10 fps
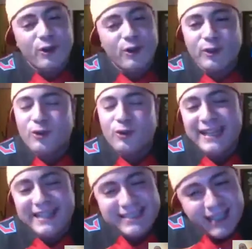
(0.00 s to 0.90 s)
the
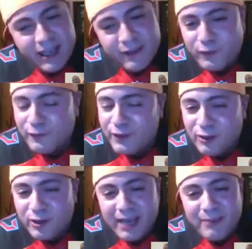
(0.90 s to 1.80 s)
greatest name for a video
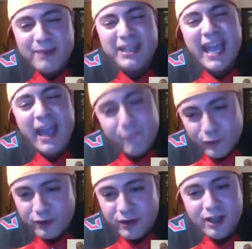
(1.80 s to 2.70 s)
game maybe ever.
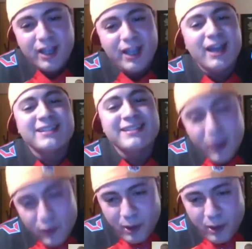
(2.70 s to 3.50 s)
South Park,